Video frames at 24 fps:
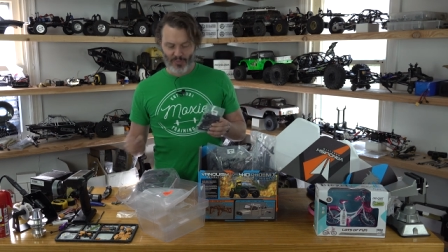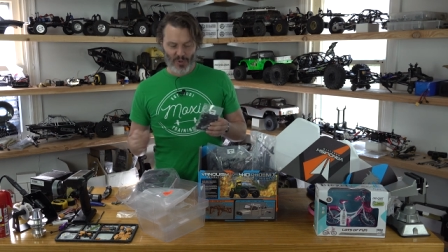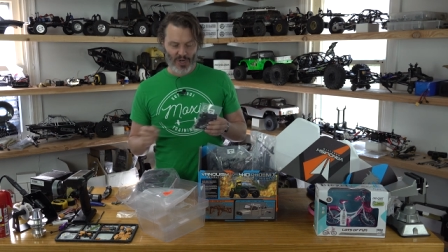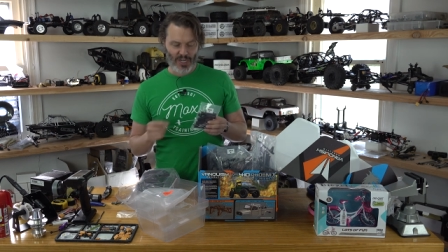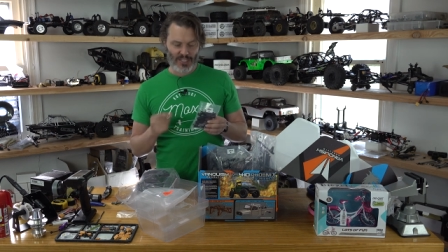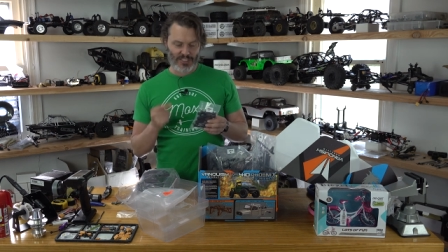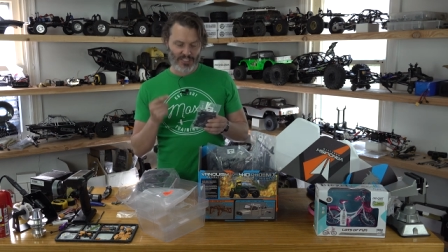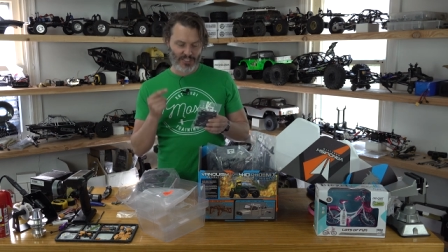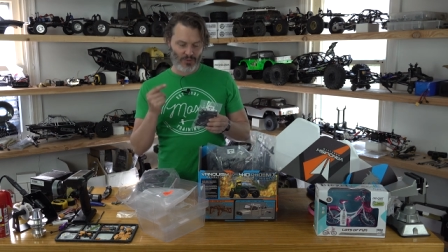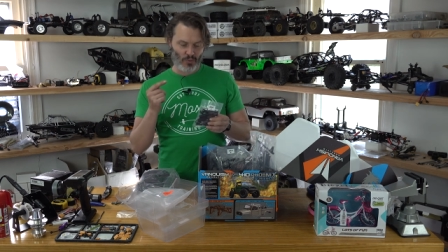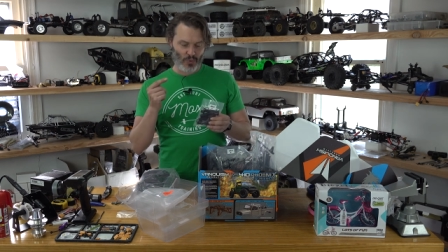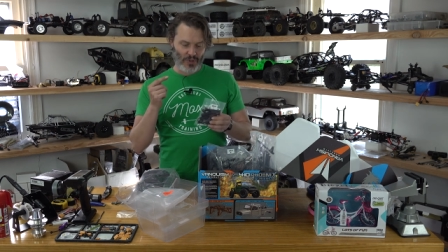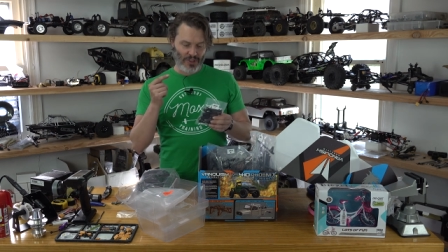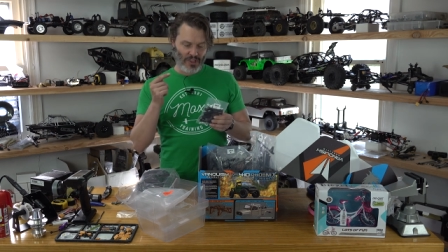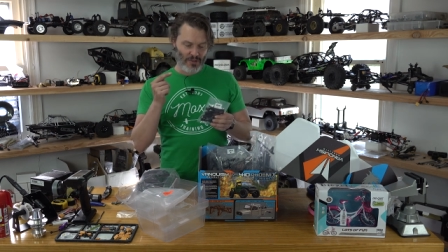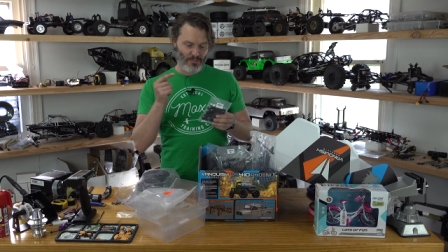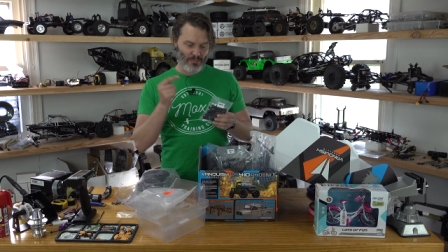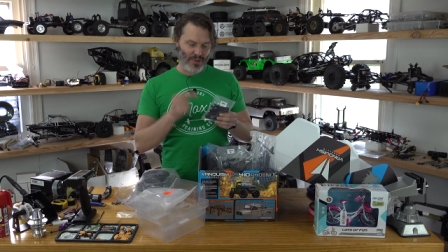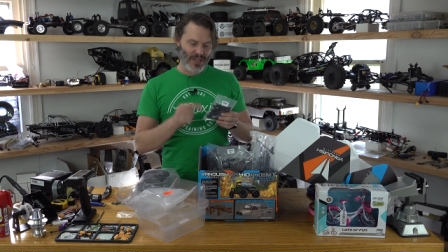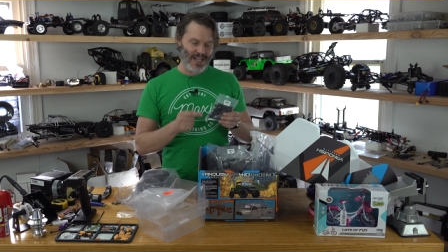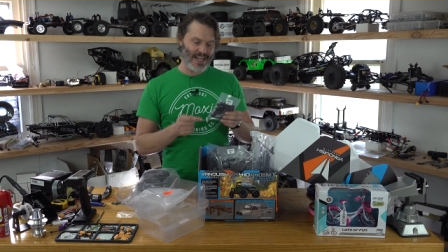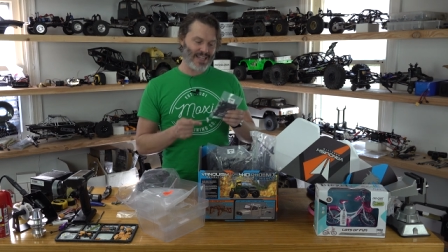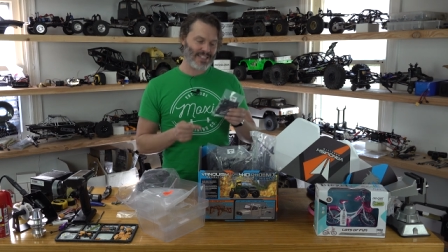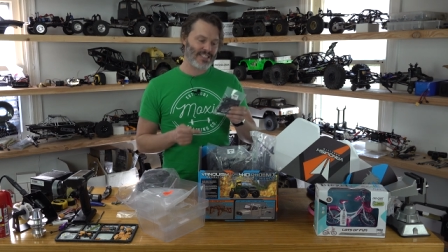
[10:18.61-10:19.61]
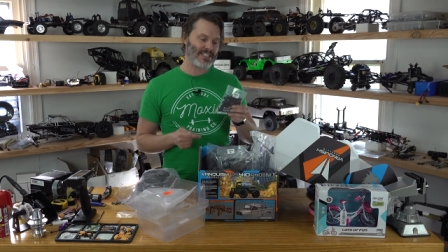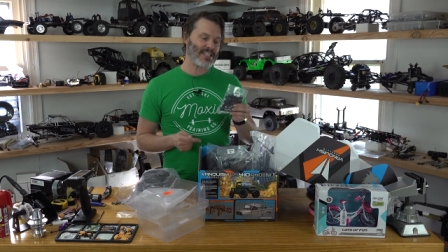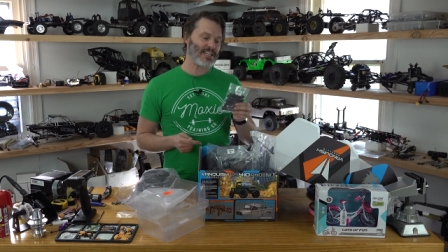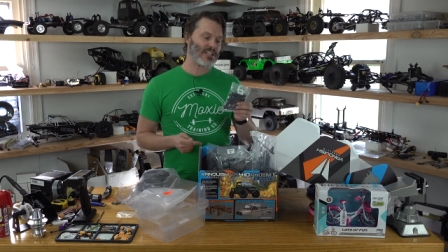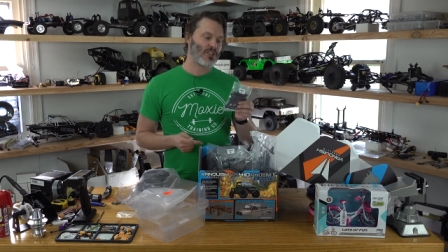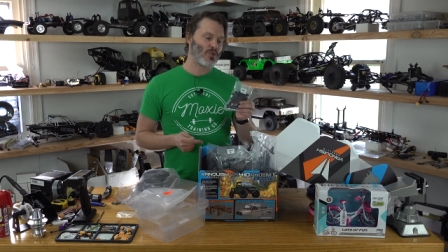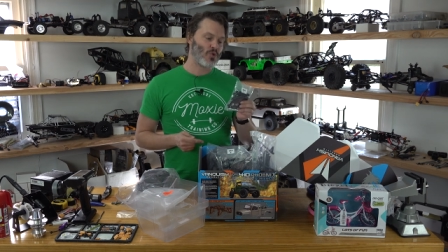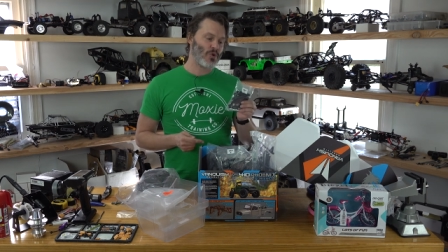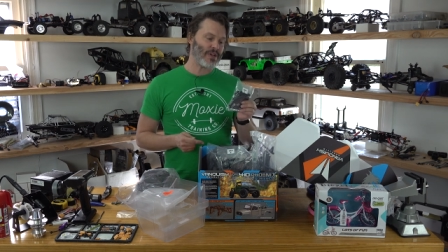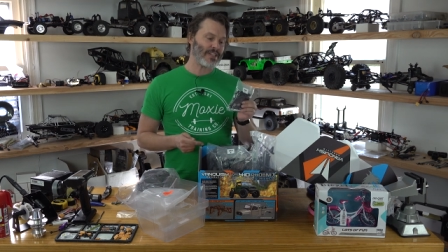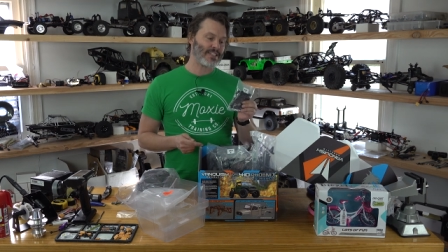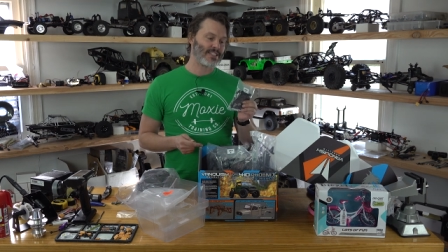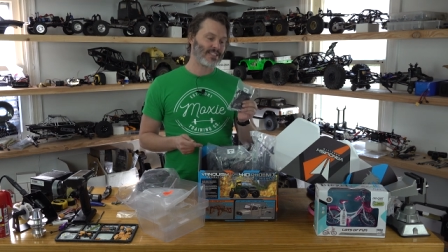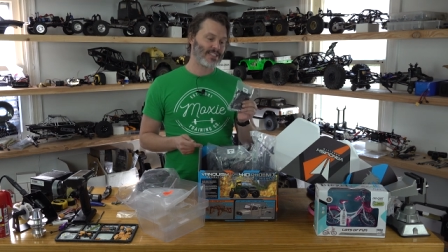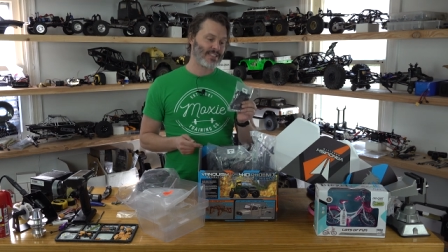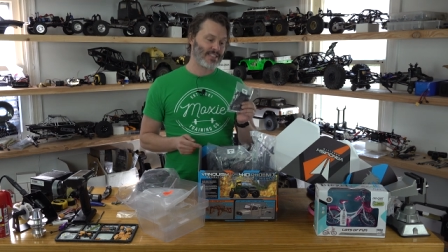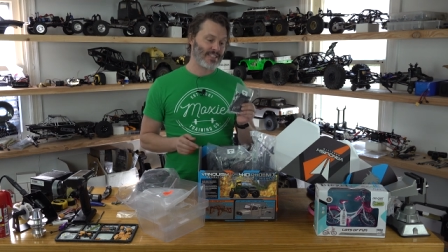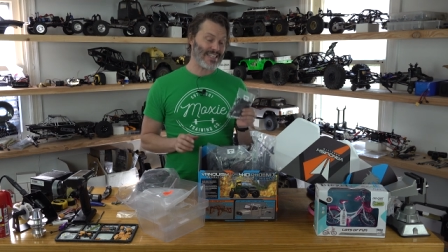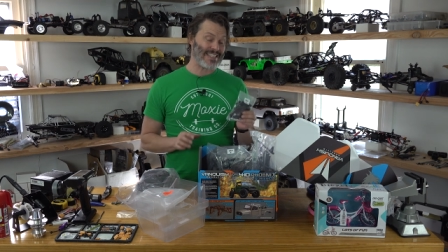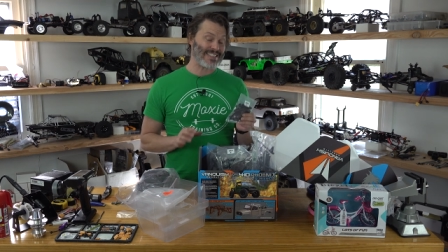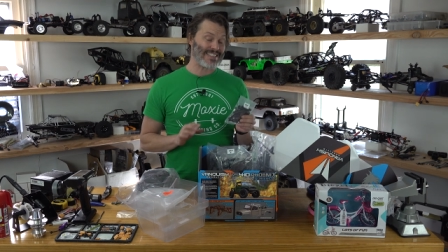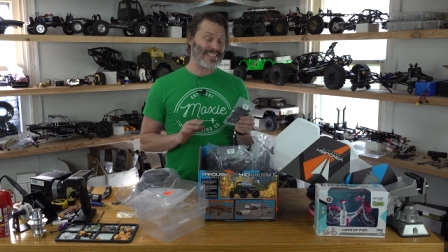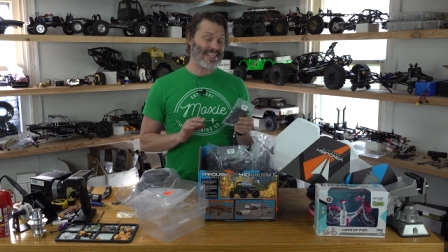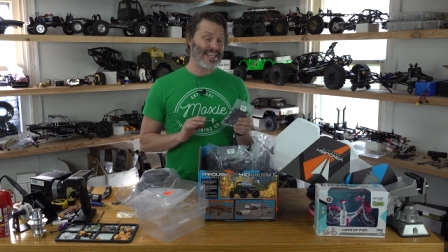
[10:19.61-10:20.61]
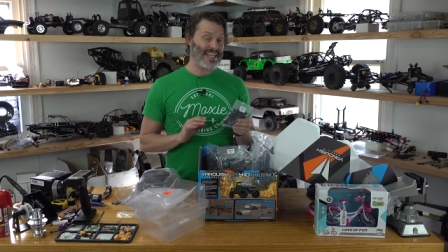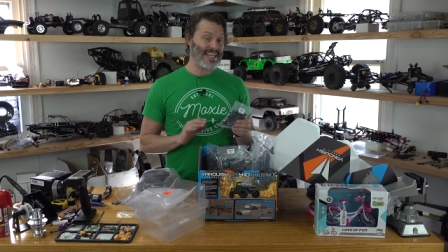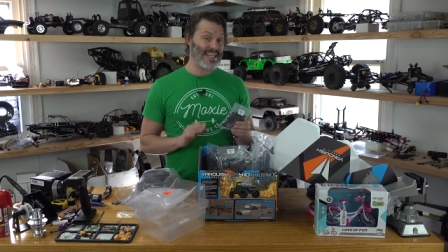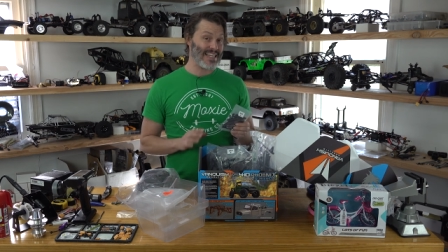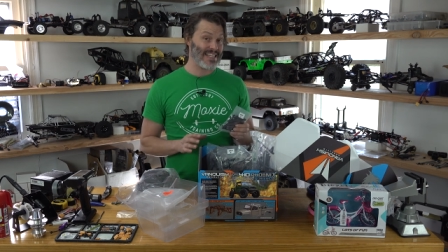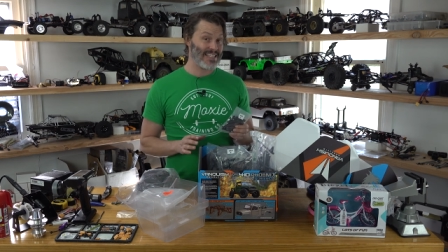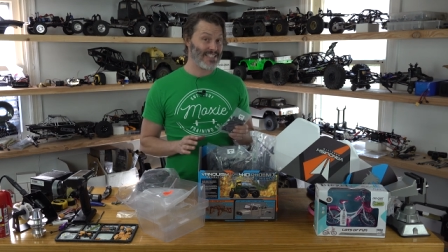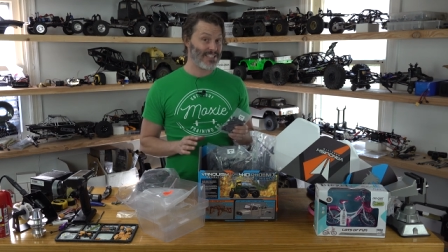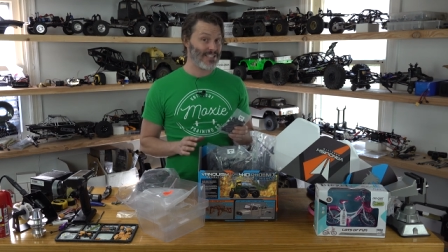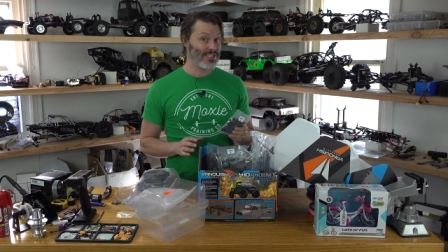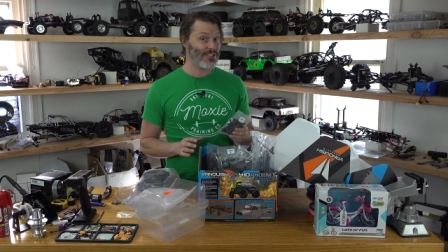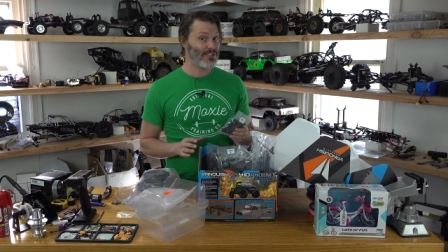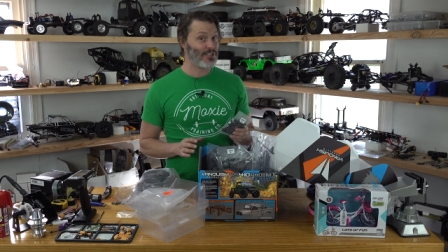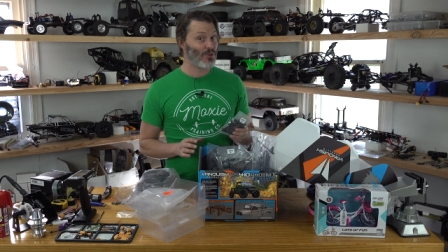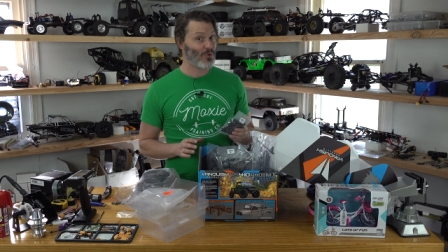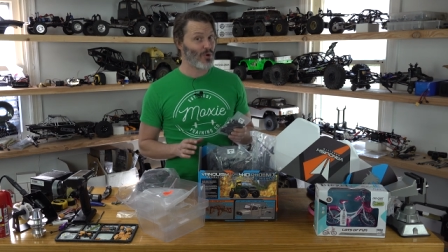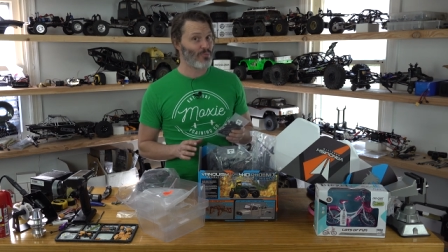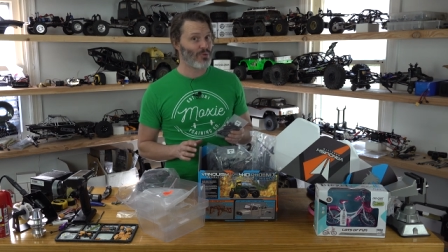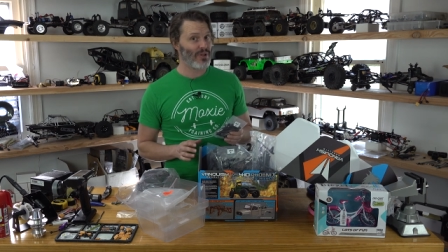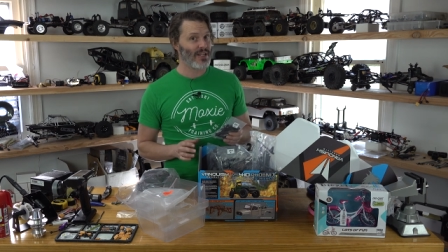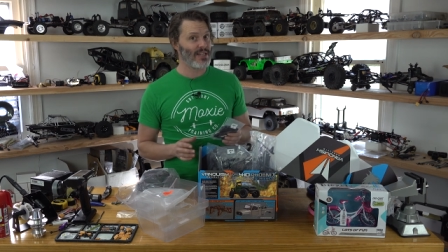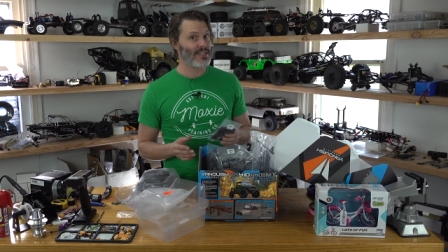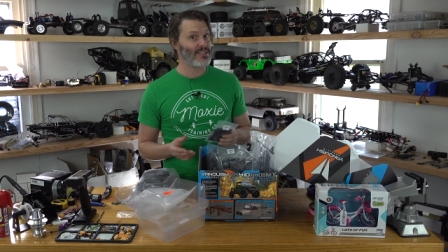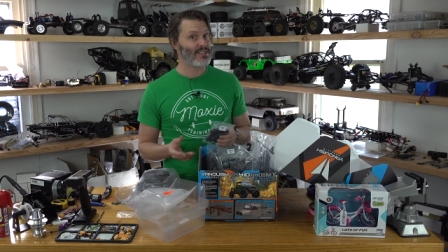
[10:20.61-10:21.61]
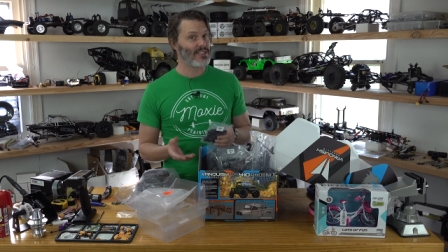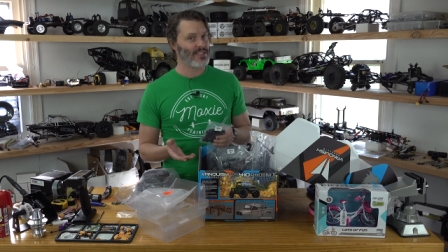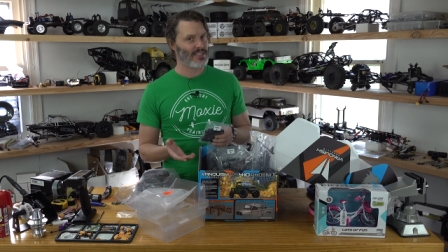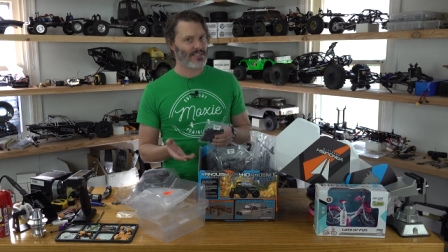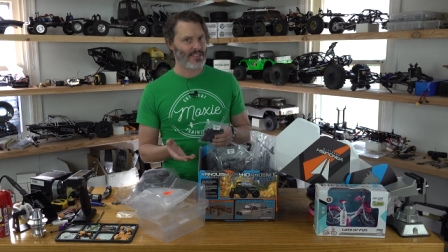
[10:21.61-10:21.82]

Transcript: because when the plastic twists, it's easy to replace,